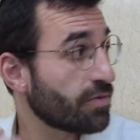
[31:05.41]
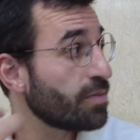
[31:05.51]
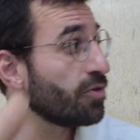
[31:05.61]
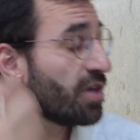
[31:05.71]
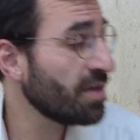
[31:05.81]

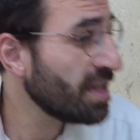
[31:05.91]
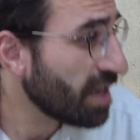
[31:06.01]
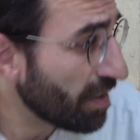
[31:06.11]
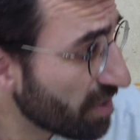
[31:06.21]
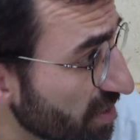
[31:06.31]
riboy,
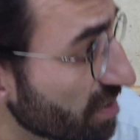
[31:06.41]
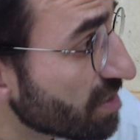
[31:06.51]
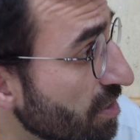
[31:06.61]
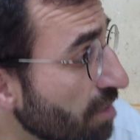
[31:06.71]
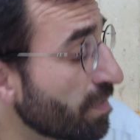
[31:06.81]
and this is
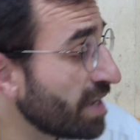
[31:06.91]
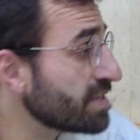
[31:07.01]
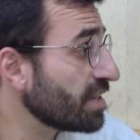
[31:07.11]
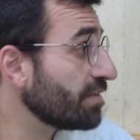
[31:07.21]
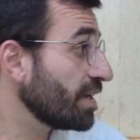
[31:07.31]
the
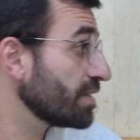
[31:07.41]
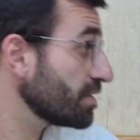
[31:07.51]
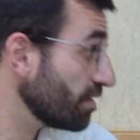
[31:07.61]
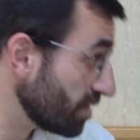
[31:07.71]
mindset of Esav.